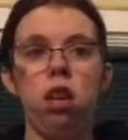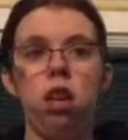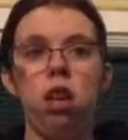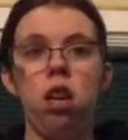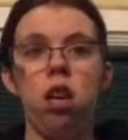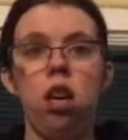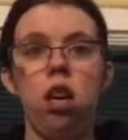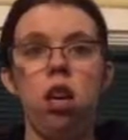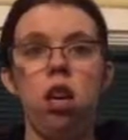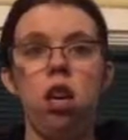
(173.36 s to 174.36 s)

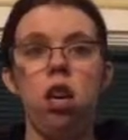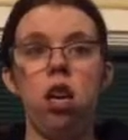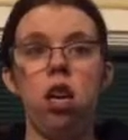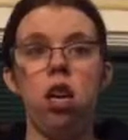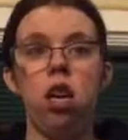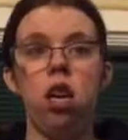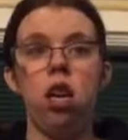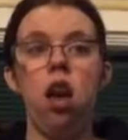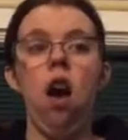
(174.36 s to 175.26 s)
Nobody speaks.